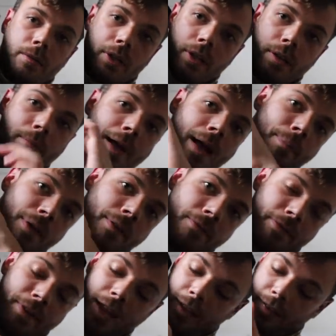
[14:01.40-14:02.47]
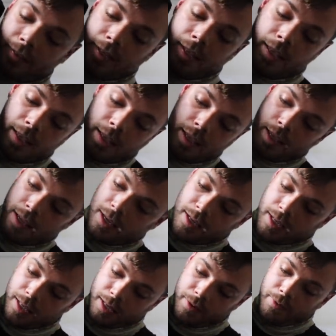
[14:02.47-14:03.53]
so we've got the map in first,
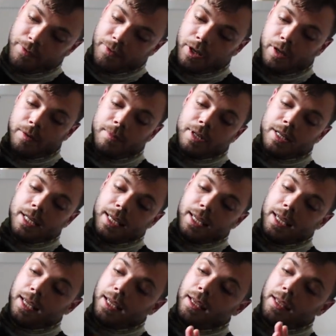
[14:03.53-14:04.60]
and then we've got my